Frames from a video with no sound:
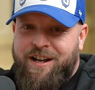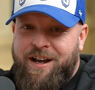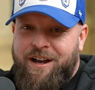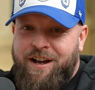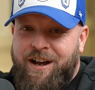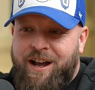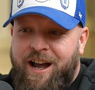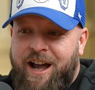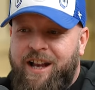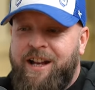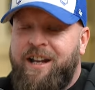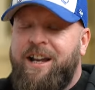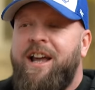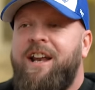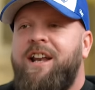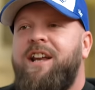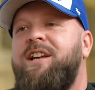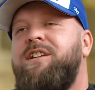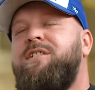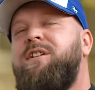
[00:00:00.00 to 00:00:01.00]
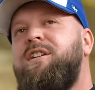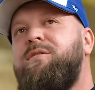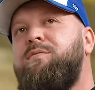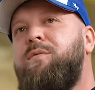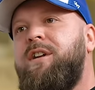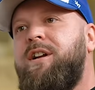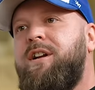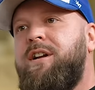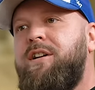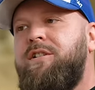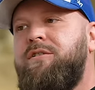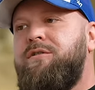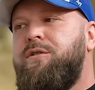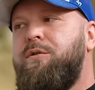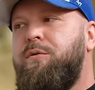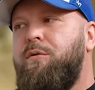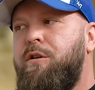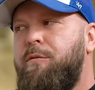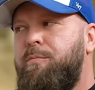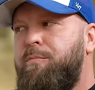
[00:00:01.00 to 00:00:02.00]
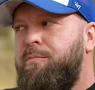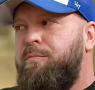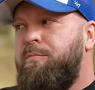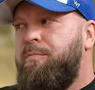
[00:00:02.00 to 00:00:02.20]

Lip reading: And again, it's one of those sort of